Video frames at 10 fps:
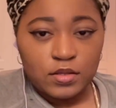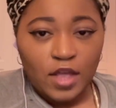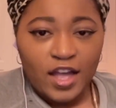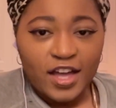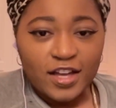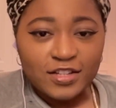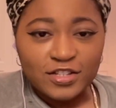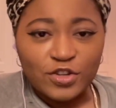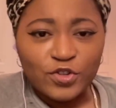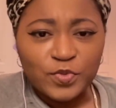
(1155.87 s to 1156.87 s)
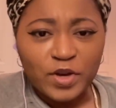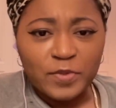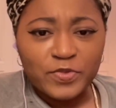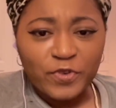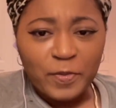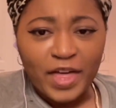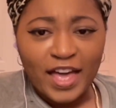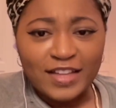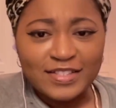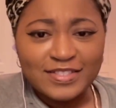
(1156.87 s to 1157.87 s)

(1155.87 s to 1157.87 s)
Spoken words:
I got goosebumps from that.